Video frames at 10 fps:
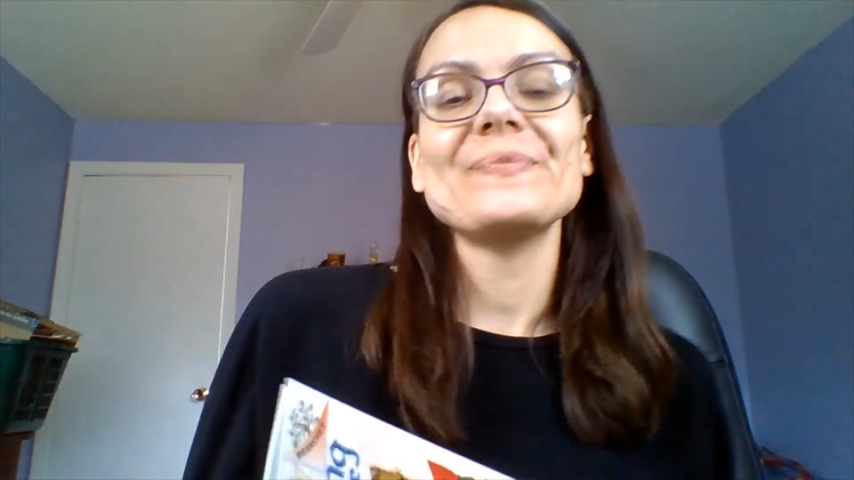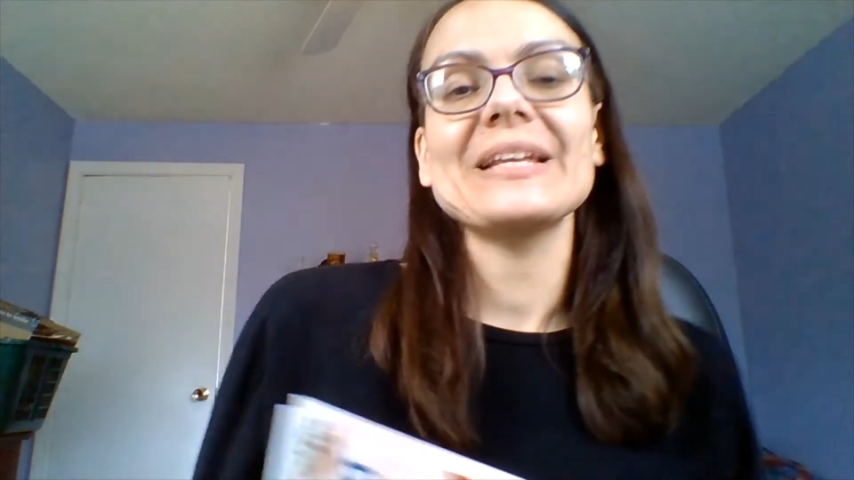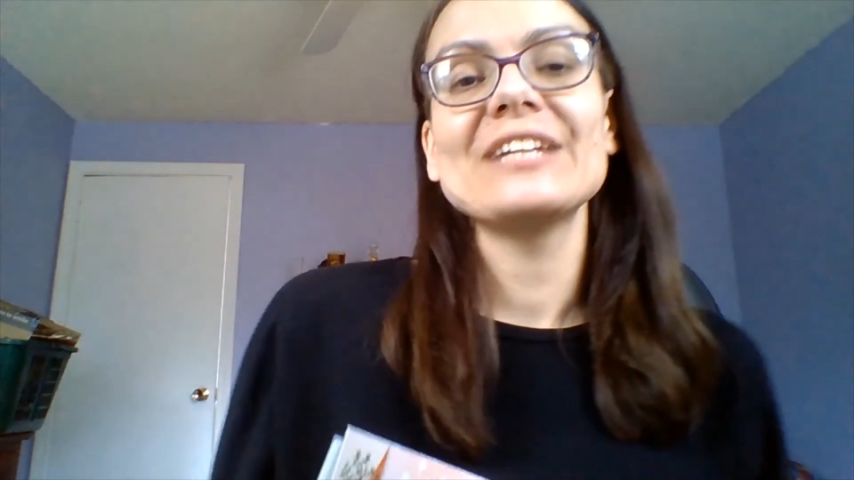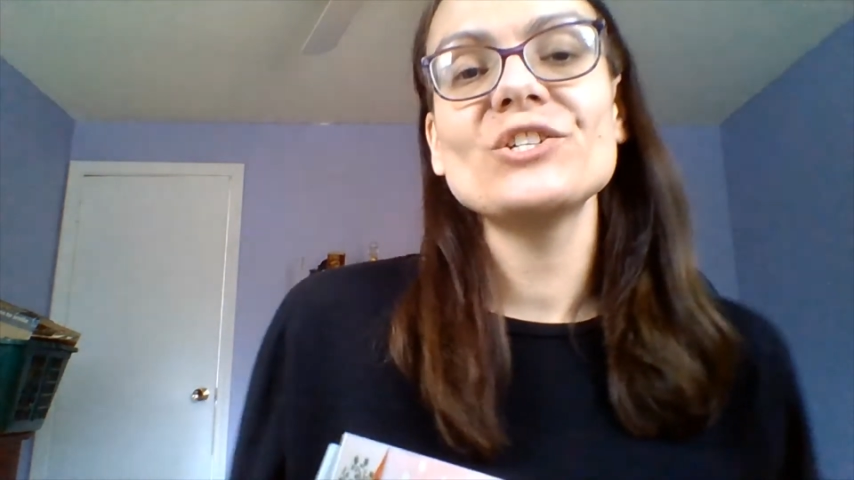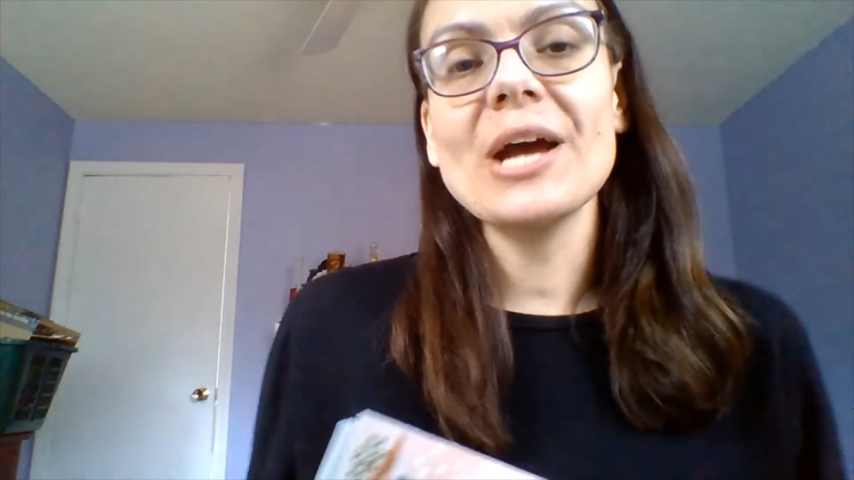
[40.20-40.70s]

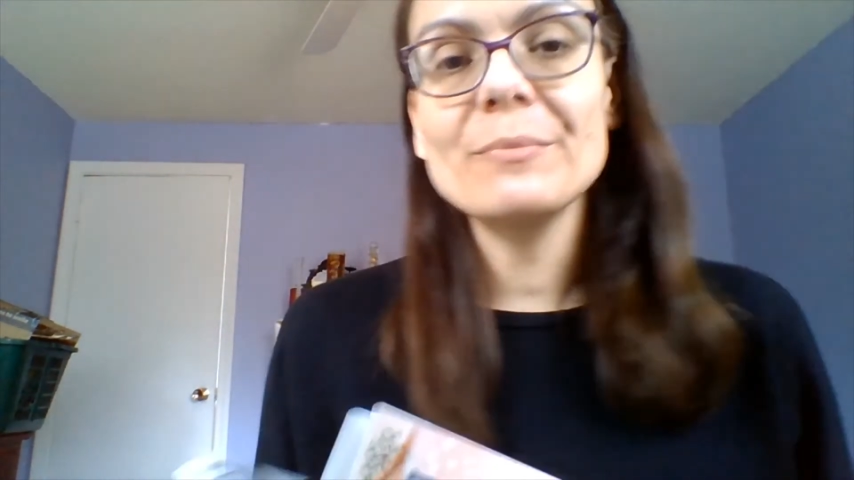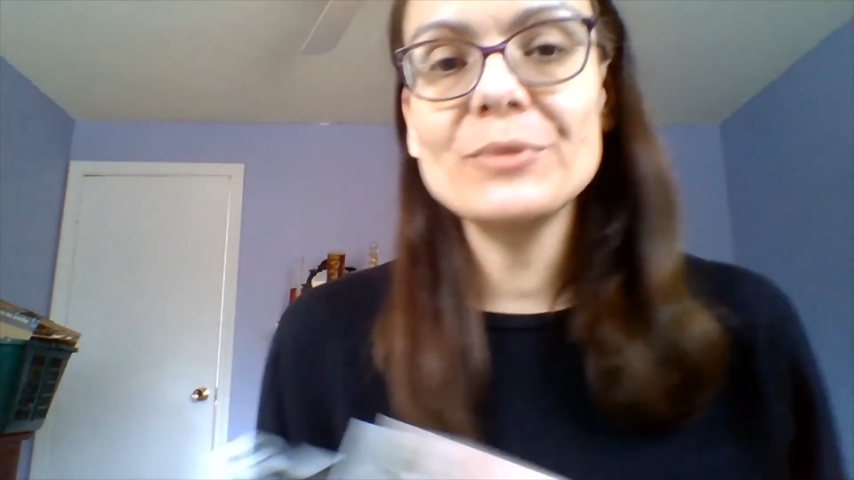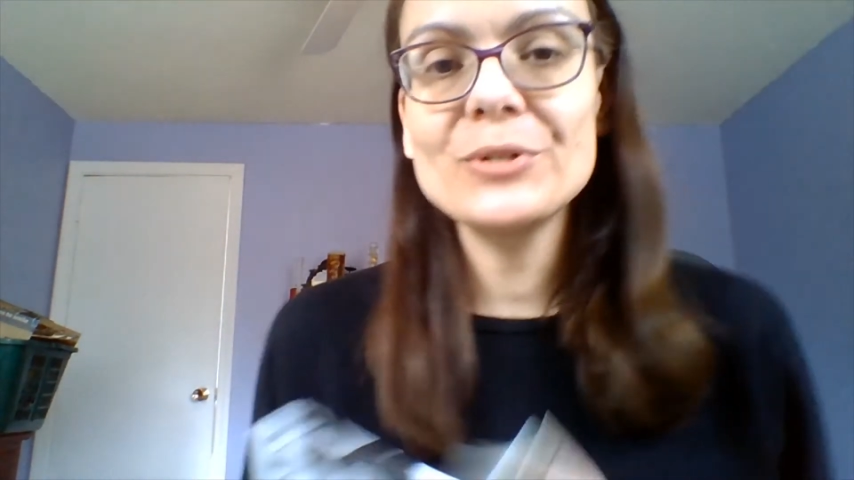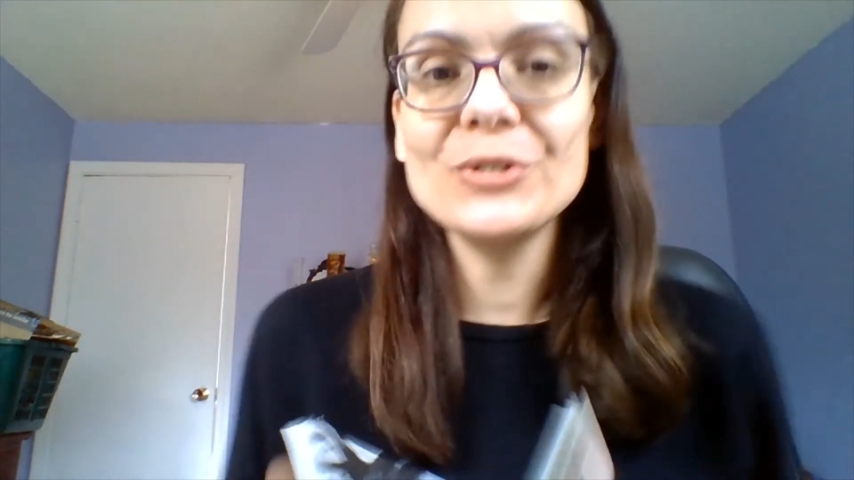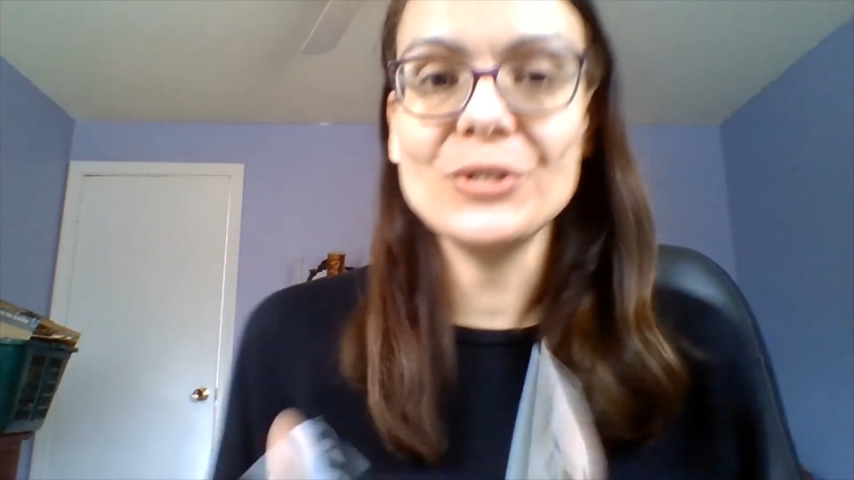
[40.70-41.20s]

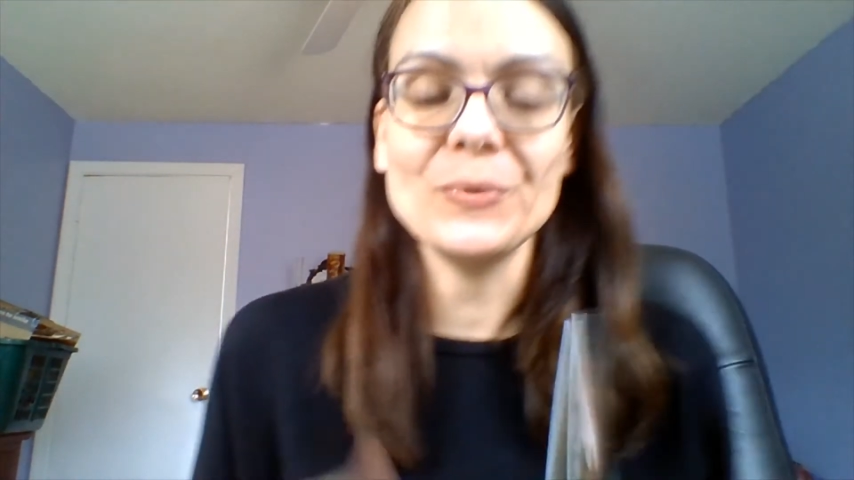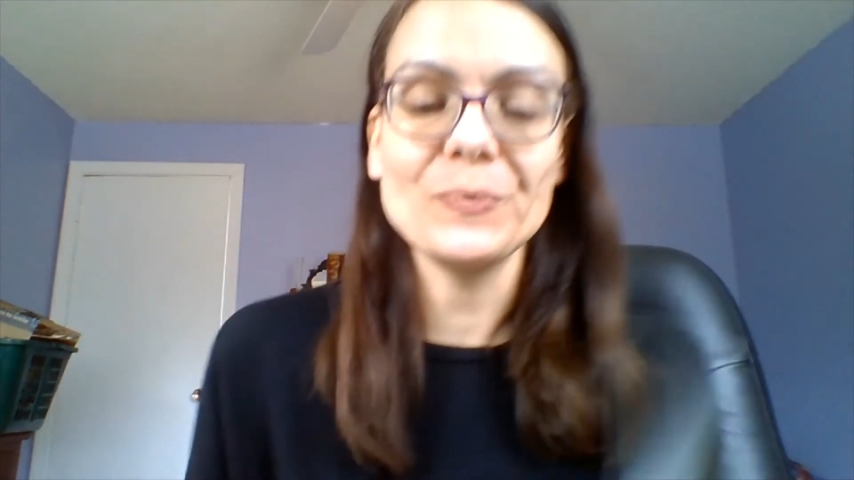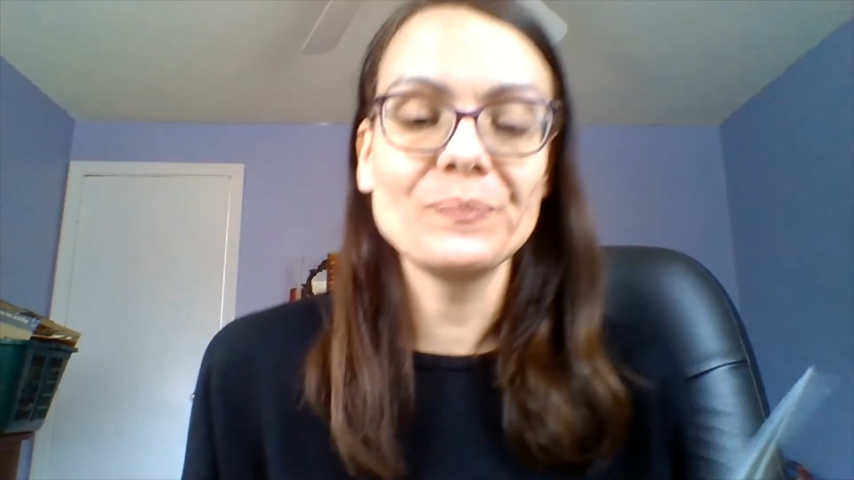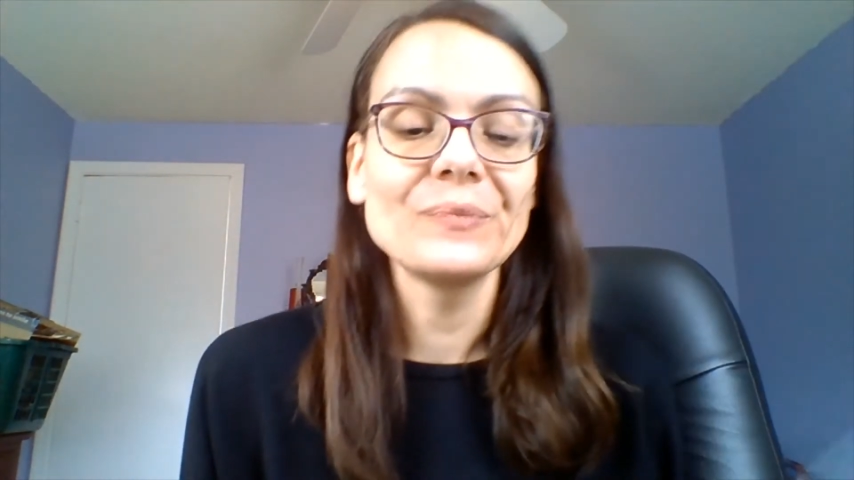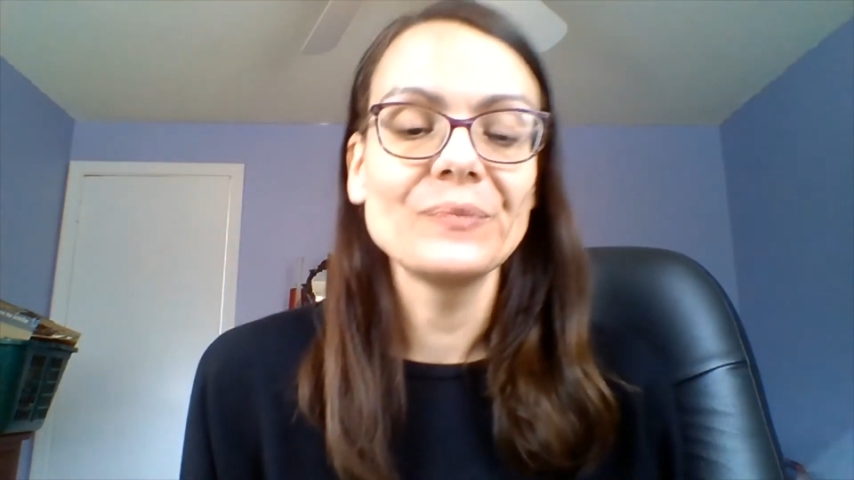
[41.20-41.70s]
Chapter 2.
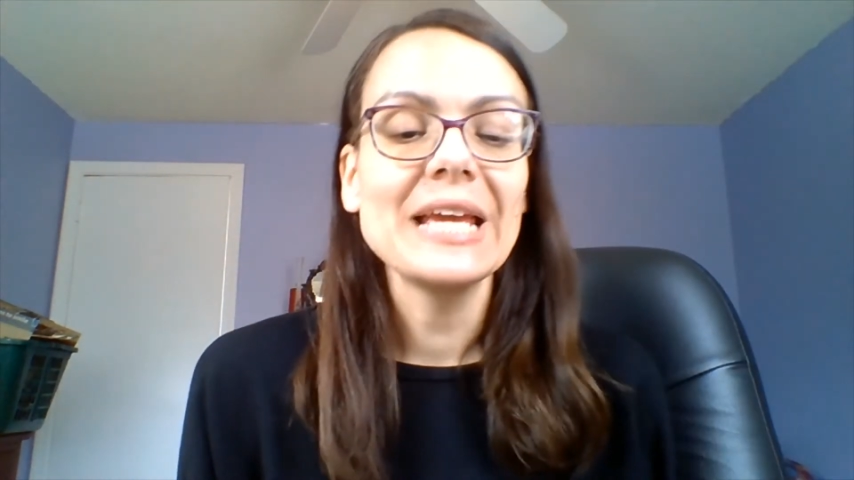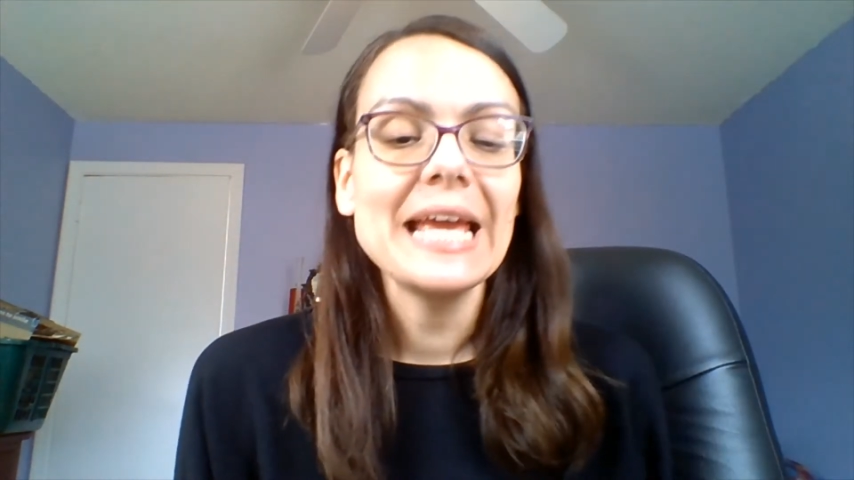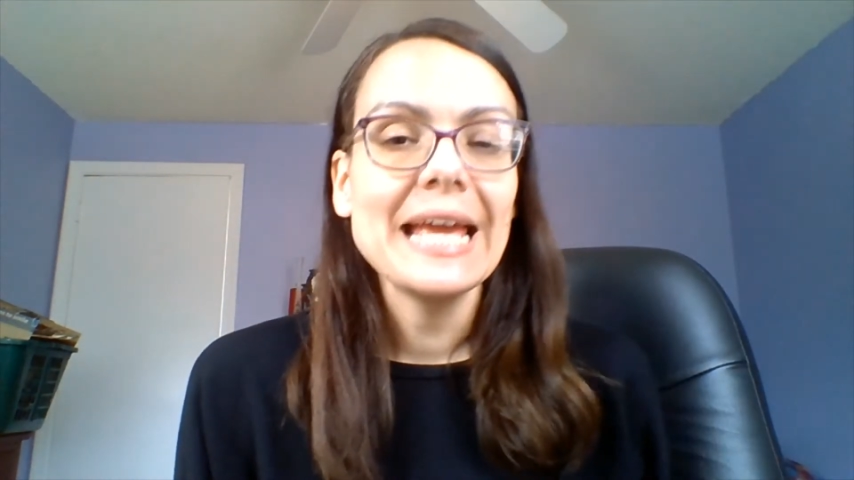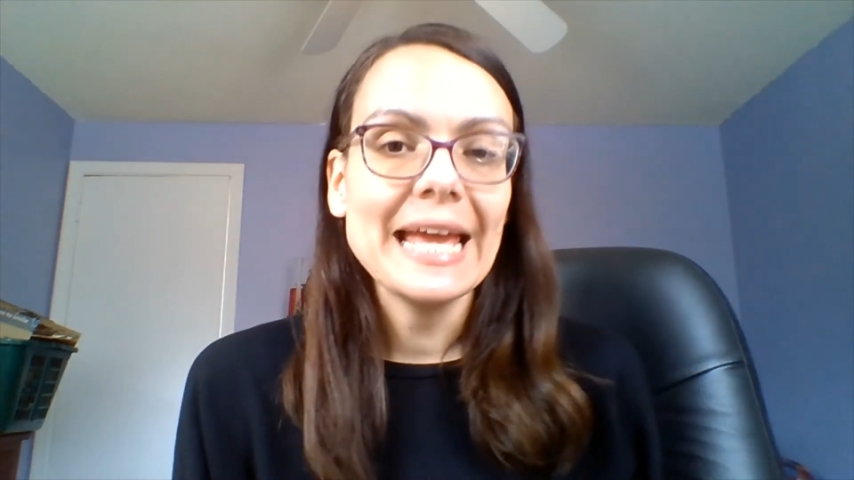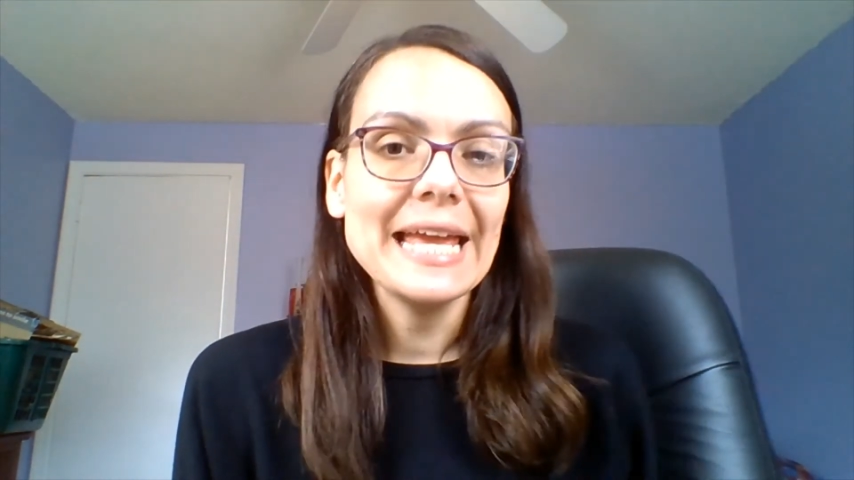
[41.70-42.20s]

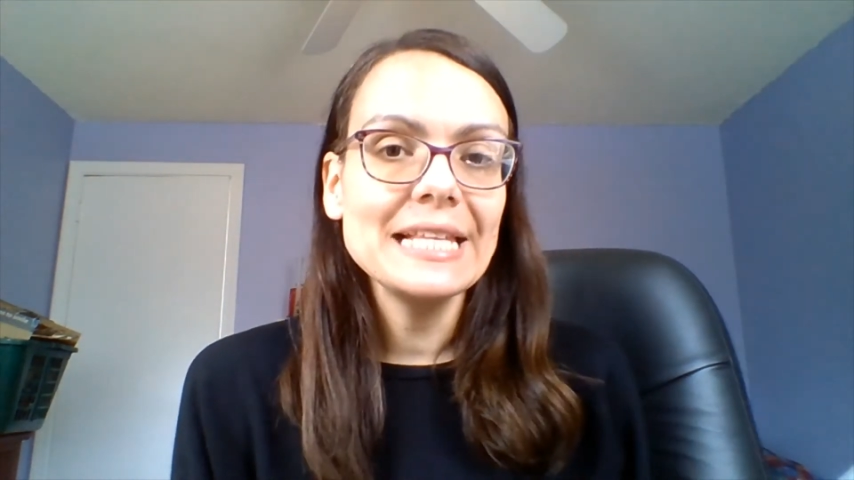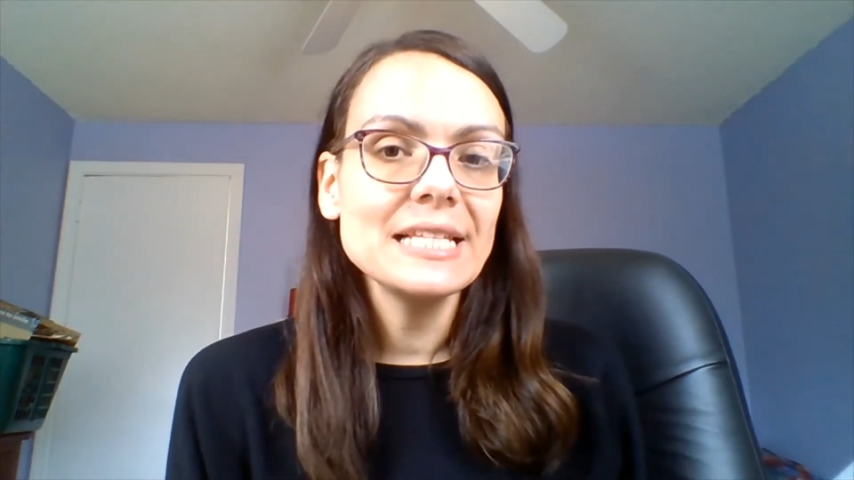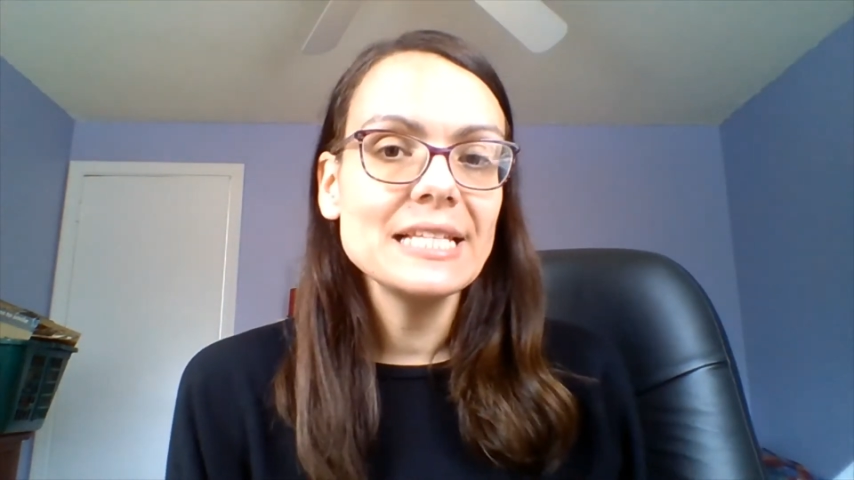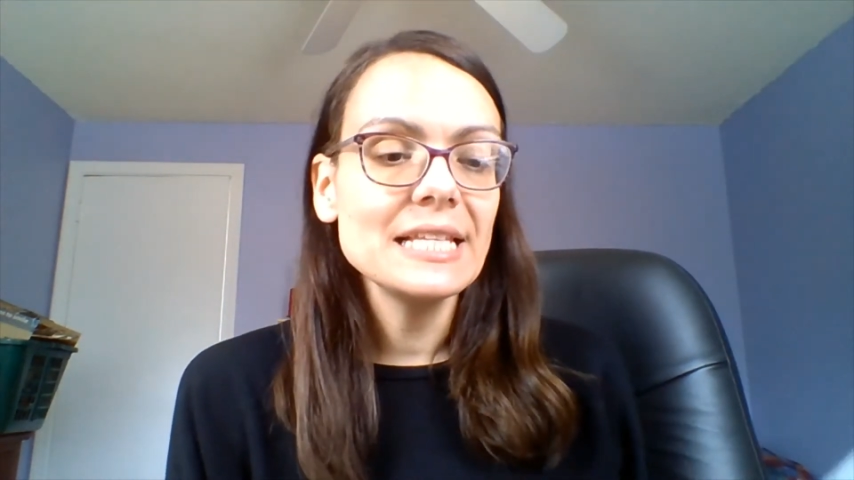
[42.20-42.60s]
Into